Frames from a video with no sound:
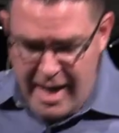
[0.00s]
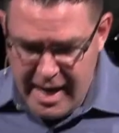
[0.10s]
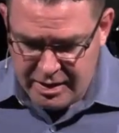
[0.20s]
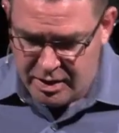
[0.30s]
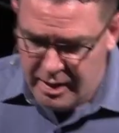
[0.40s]

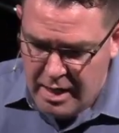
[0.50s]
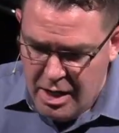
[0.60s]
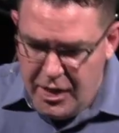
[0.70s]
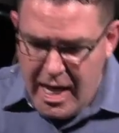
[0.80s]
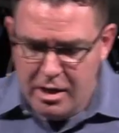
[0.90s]
Excellent.
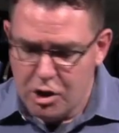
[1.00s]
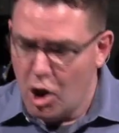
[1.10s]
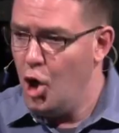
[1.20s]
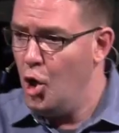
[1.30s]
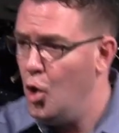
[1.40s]
That
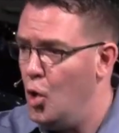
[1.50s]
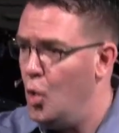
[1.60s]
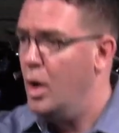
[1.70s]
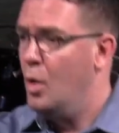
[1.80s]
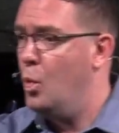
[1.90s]
is
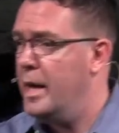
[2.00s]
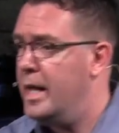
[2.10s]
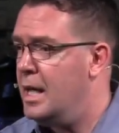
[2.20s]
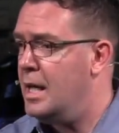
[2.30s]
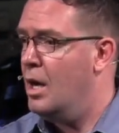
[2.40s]
who
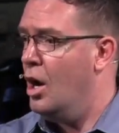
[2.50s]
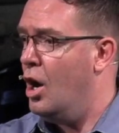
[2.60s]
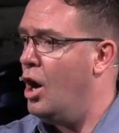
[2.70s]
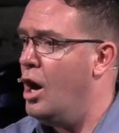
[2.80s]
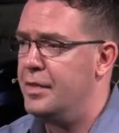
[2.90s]
we
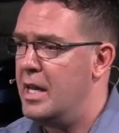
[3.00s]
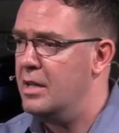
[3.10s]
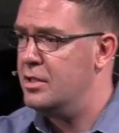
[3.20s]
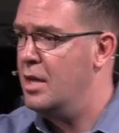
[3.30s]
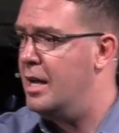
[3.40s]
are.
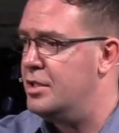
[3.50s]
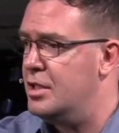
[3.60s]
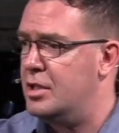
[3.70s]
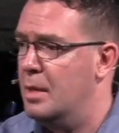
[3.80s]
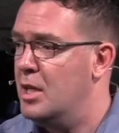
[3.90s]
That is not
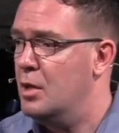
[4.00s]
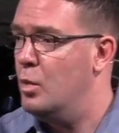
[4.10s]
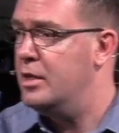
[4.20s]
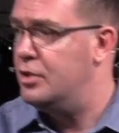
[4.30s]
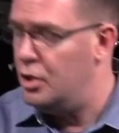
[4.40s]
just
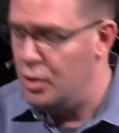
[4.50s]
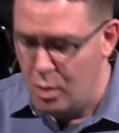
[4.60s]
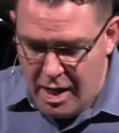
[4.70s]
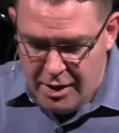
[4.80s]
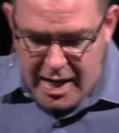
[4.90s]
something we
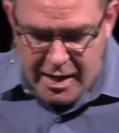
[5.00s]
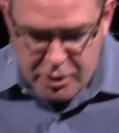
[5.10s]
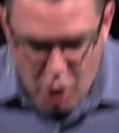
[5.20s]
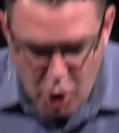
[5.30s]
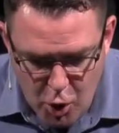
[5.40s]
do. That
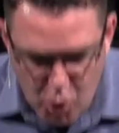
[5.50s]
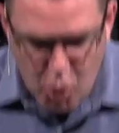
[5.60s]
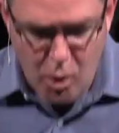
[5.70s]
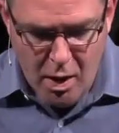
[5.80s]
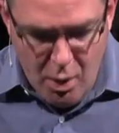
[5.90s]
is
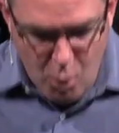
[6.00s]
who